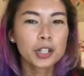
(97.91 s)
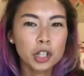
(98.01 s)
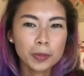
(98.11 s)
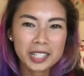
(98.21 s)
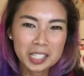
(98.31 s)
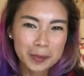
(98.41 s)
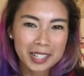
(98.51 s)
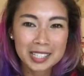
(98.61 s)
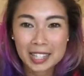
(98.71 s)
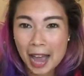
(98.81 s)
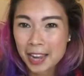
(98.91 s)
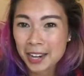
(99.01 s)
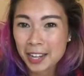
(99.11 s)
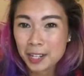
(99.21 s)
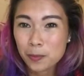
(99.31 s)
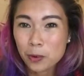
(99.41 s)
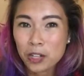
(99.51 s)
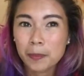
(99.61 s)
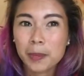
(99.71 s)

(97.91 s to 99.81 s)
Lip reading: Nobody speaks Latin anymore,